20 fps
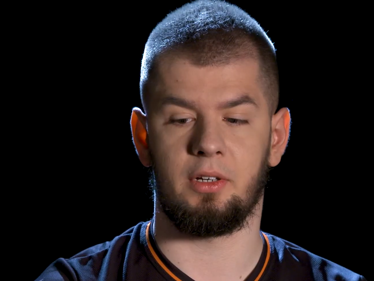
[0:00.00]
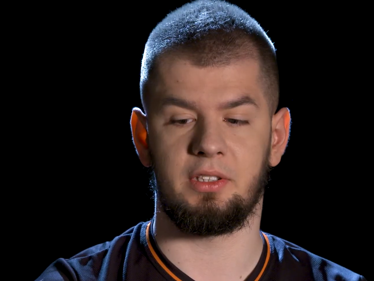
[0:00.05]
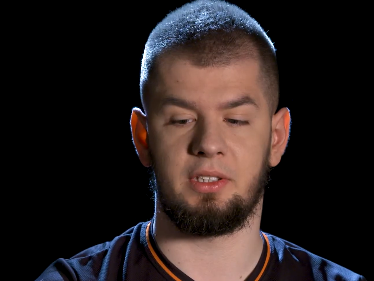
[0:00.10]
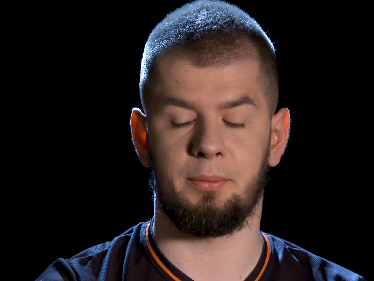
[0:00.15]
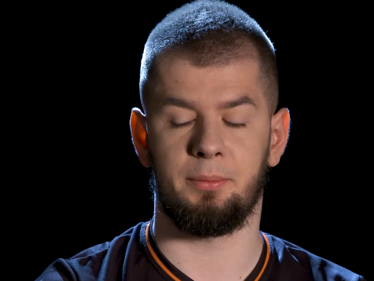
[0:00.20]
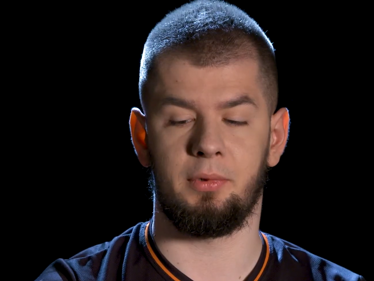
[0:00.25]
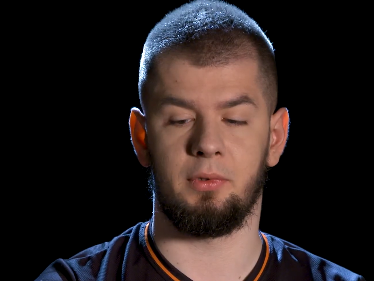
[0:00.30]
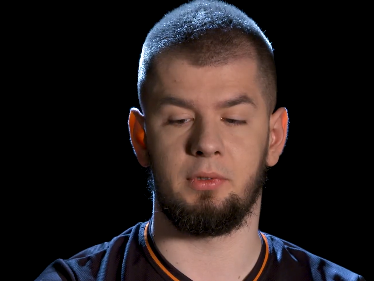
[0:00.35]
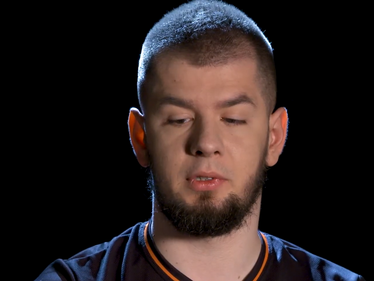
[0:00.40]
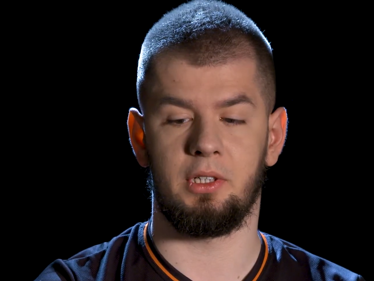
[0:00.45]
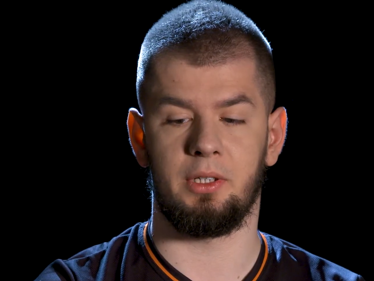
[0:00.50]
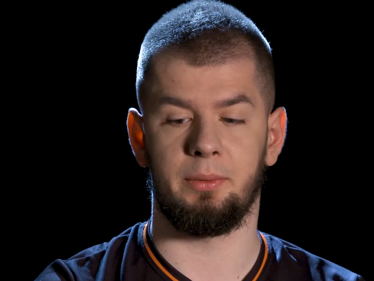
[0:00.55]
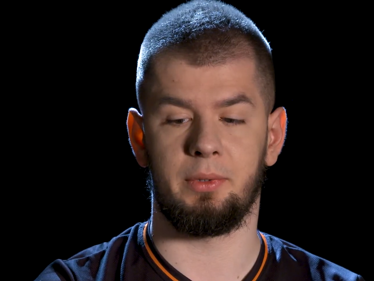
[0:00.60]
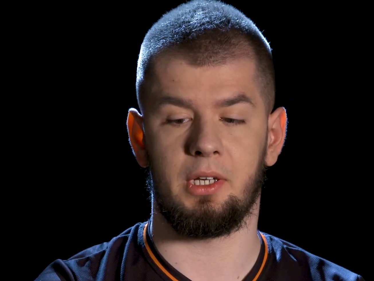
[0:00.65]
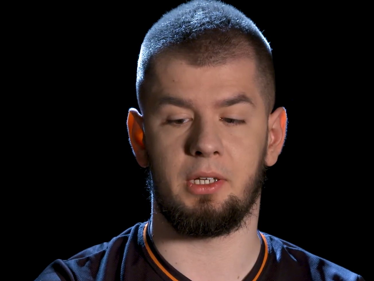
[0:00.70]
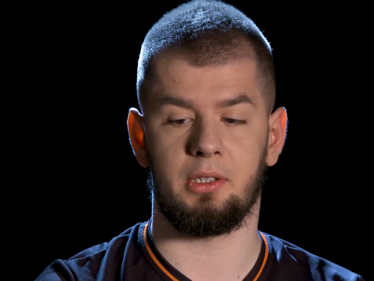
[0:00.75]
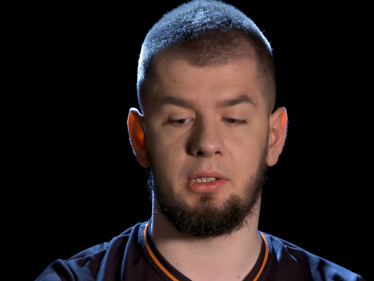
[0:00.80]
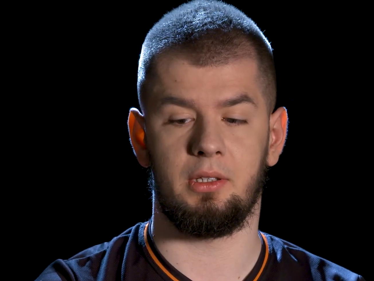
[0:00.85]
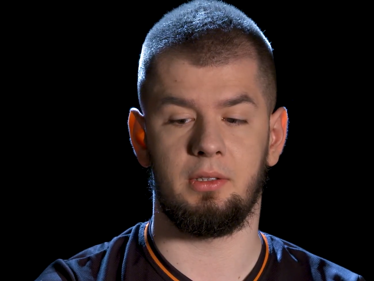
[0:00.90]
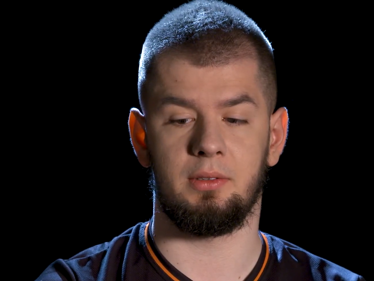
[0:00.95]
example,
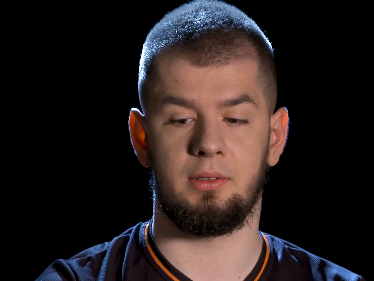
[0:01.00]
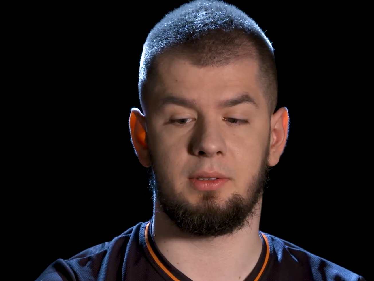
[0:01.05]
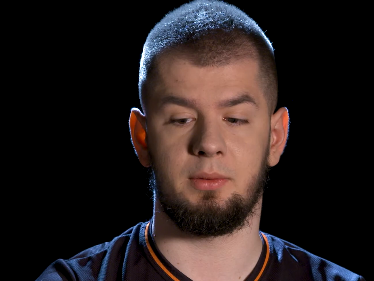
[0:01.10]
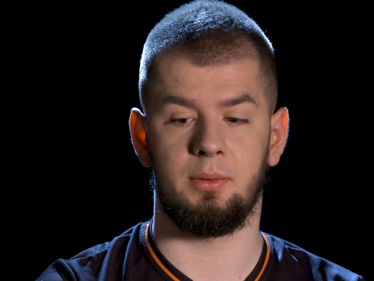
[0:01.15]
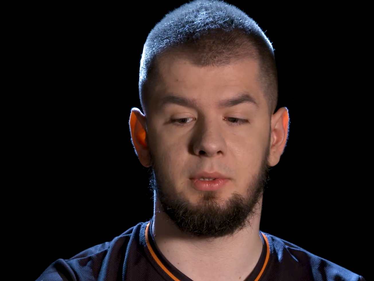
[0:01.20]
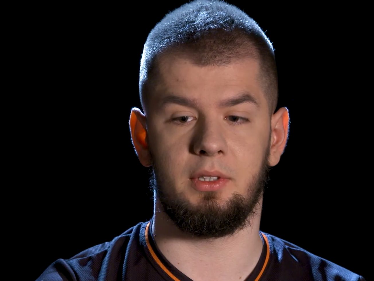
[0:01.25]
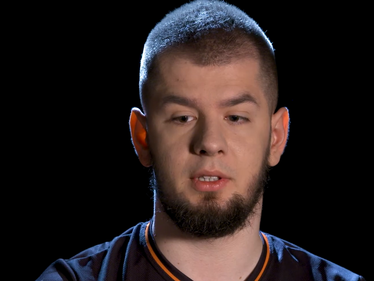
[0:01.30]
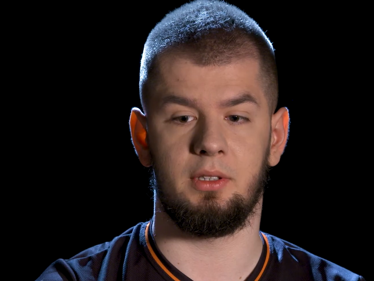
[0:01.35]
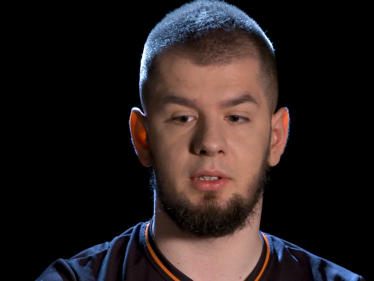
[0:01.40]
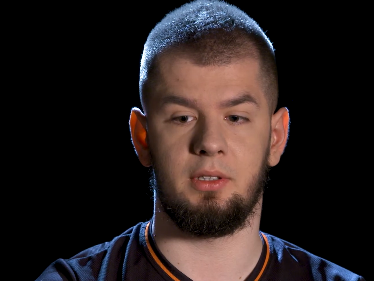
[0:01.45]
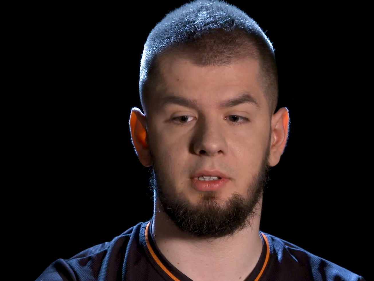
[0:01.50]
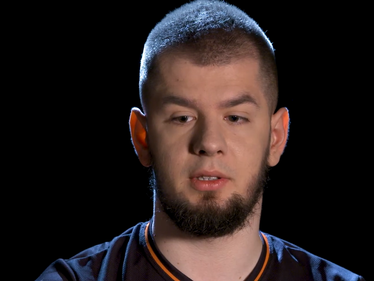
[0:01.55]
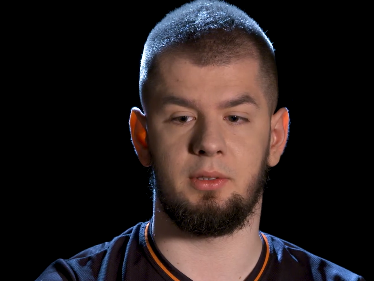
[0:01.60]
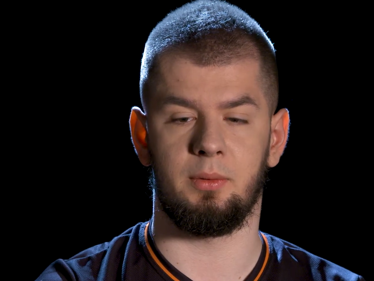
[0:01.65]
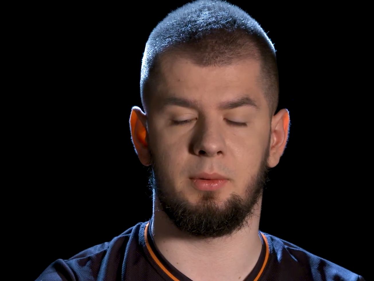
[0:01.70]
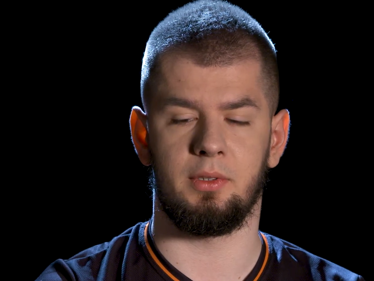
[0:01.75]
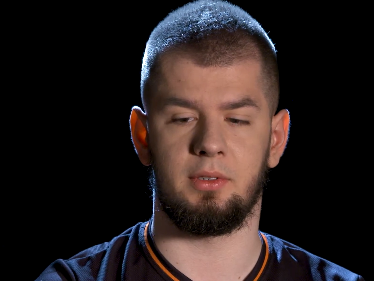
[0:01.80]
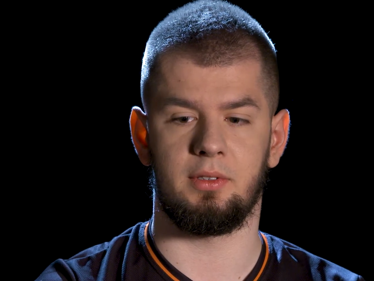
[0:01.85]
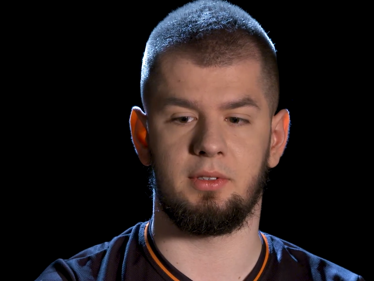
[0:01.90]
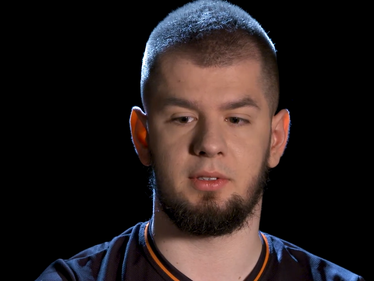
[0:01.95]
DreamHack in Sweden,
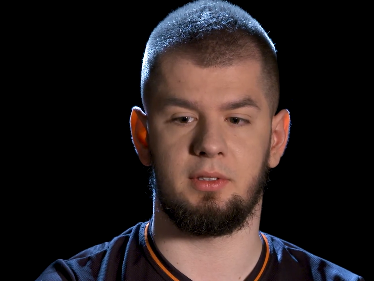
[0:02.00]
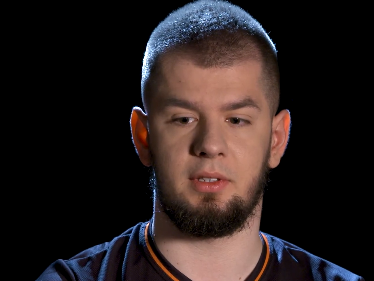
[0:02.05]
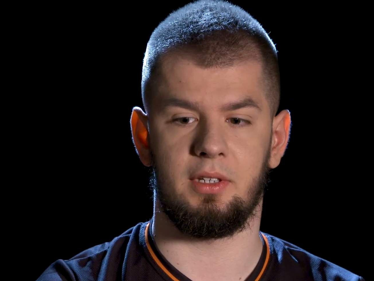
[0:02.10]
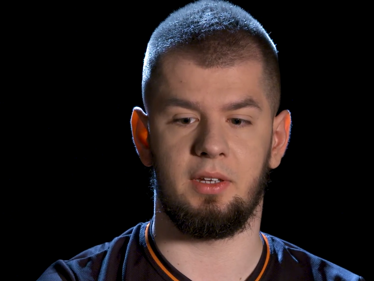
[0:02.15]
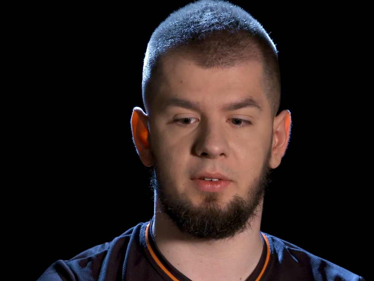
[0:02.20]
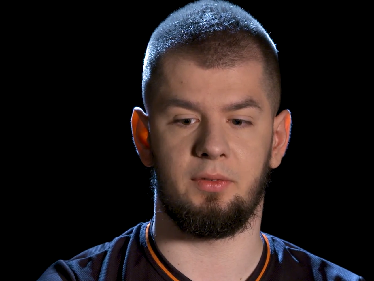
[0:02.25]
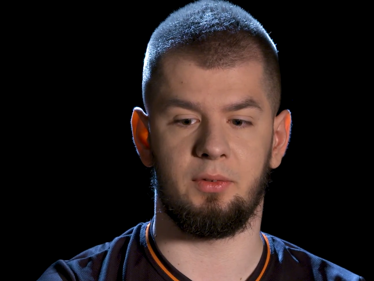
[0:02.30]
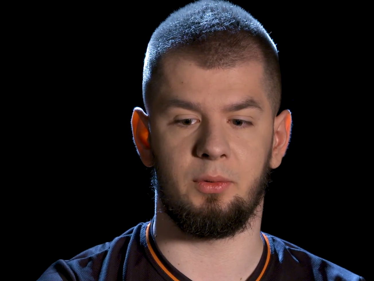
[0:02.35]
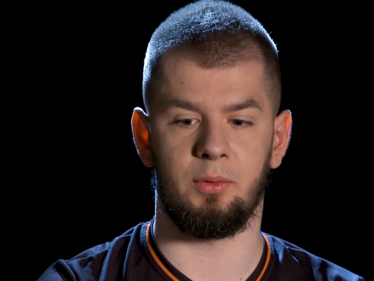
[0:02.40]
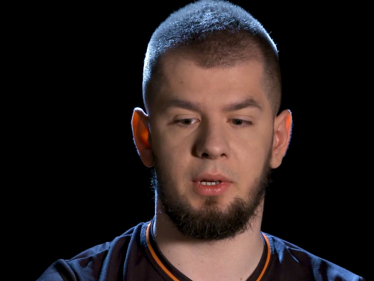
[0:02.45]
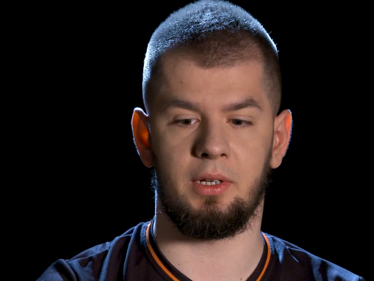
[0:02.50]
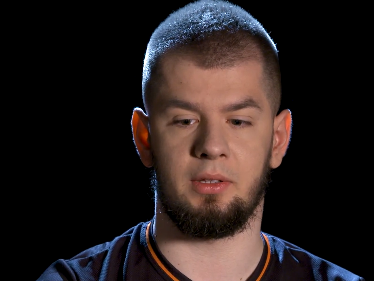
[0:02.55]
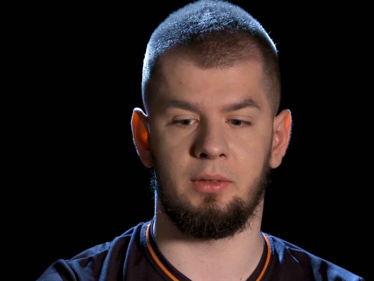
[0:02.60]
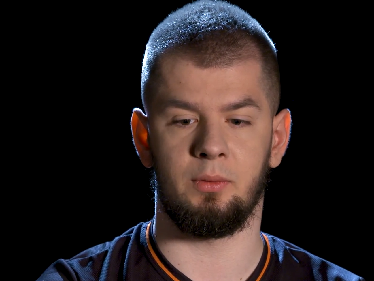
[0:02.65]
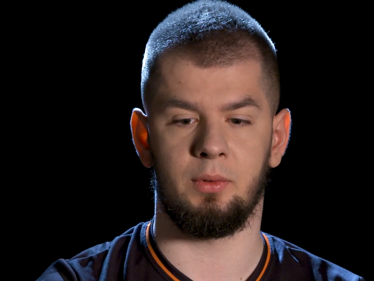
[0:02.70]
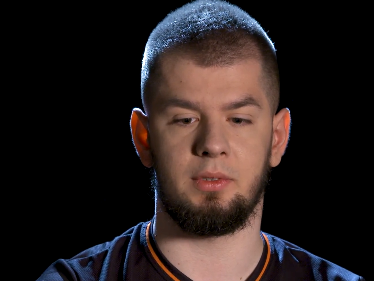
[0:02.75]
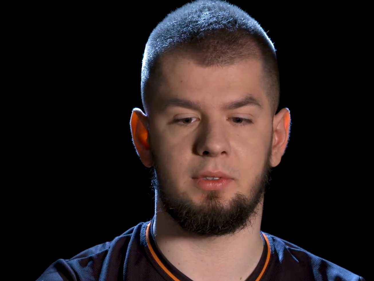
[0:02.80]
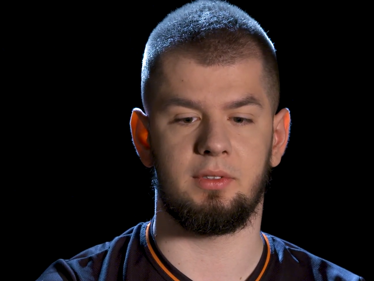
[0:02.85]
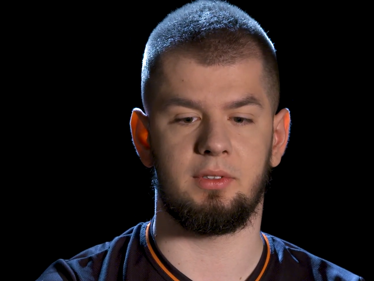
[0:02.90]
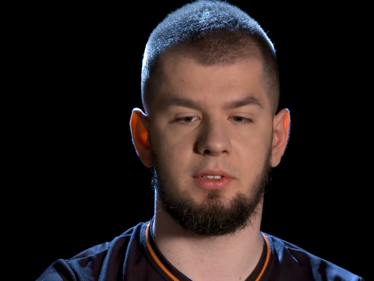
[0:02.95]
it was
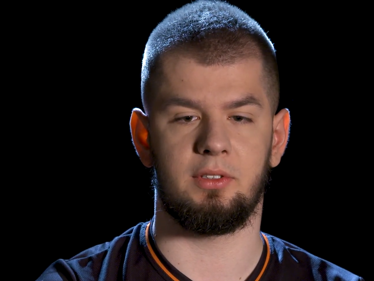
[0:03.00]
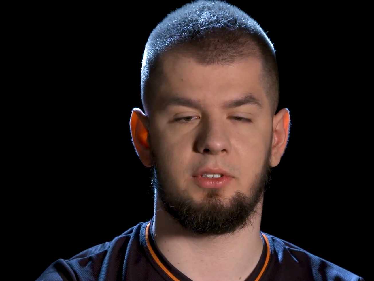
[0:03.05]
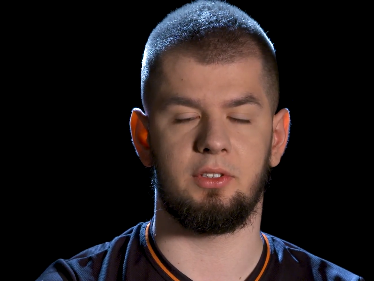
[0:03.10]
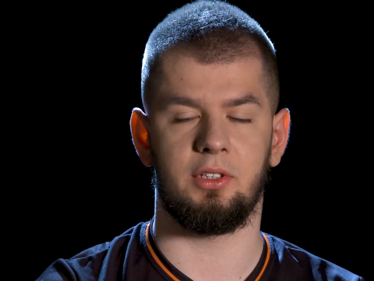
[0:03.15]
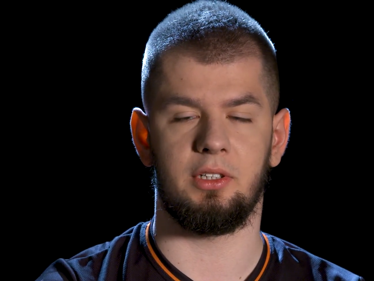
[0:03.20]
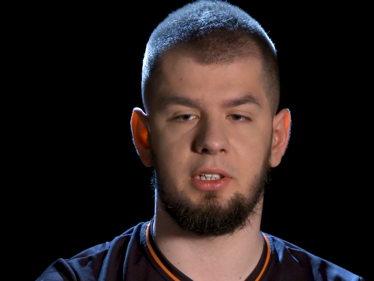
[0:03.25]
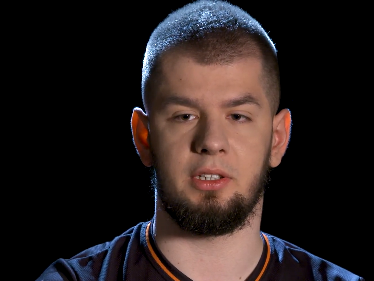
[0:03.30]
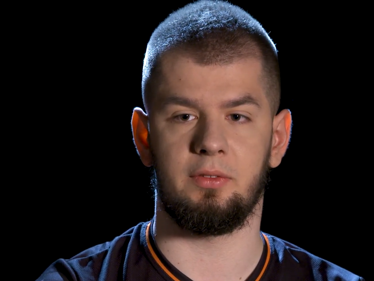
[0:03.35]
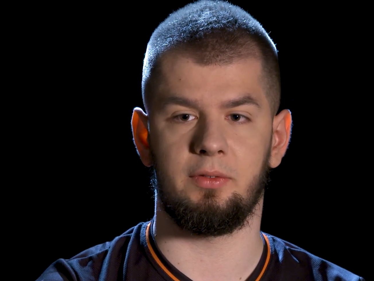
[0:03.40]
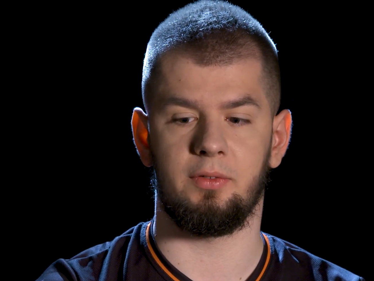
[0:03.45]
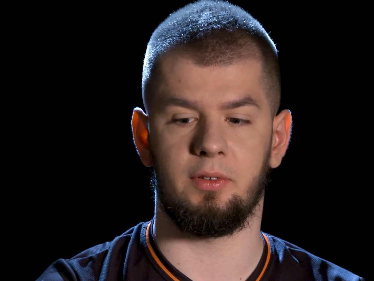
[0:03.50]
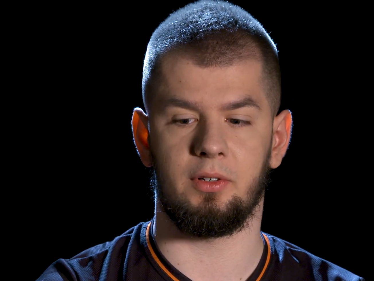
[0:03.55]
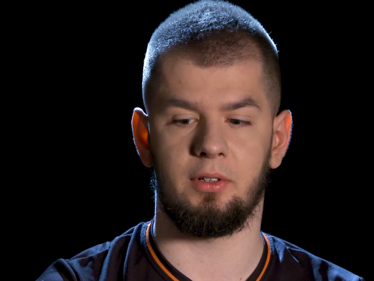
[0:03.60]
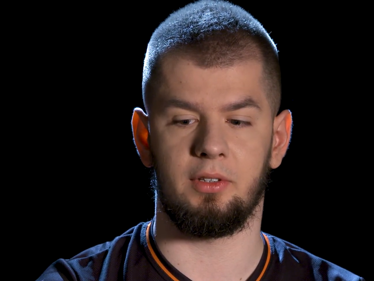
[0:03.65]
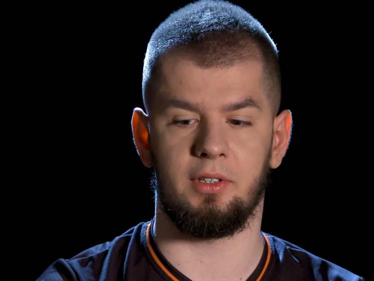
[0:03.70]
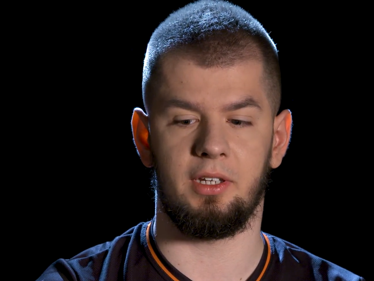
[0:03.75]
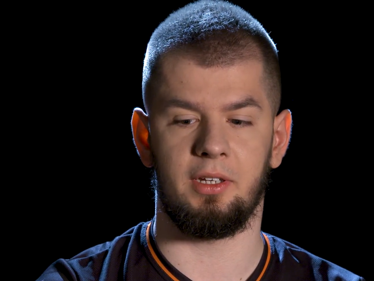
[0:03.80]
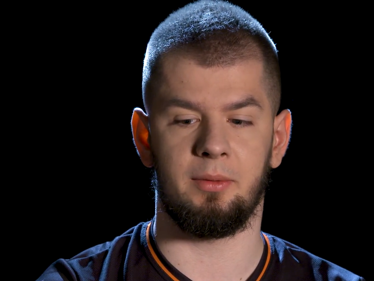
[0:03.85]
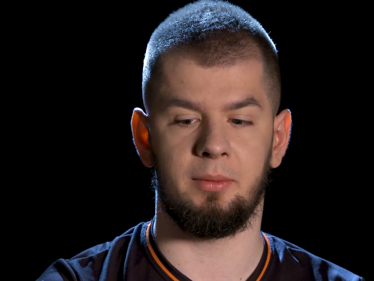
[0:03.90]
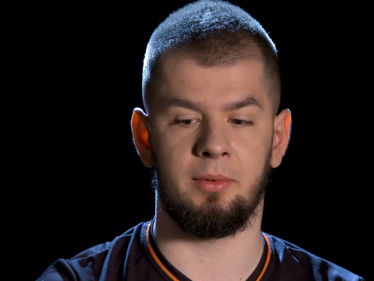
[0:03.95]
everyone was cheering for
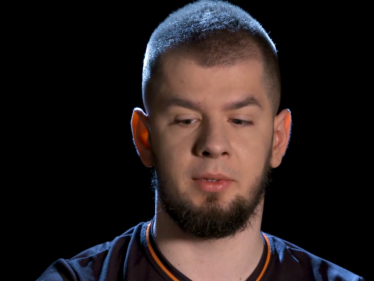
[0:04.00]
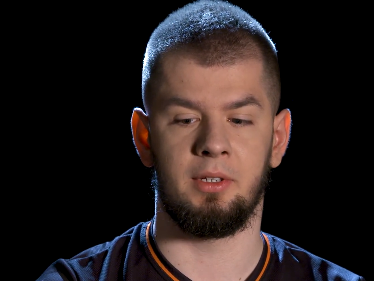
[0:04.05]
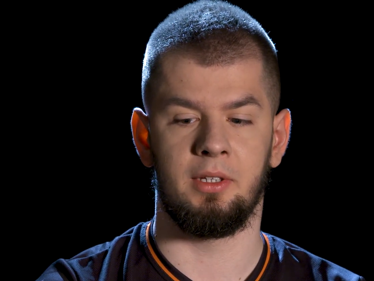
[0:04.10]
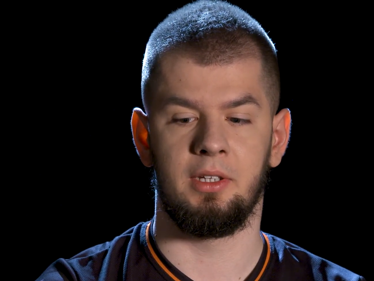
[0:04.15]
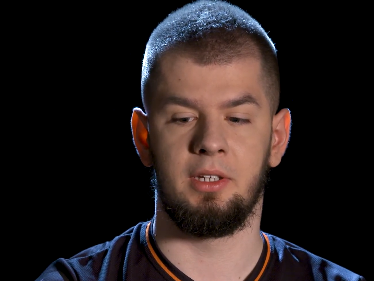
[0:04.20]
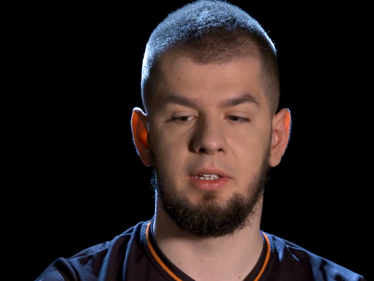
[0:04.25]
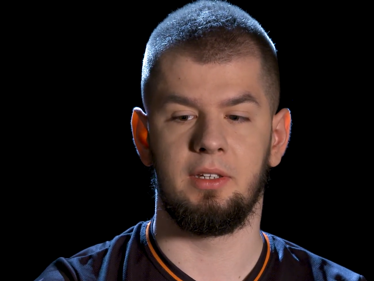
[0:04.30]
them,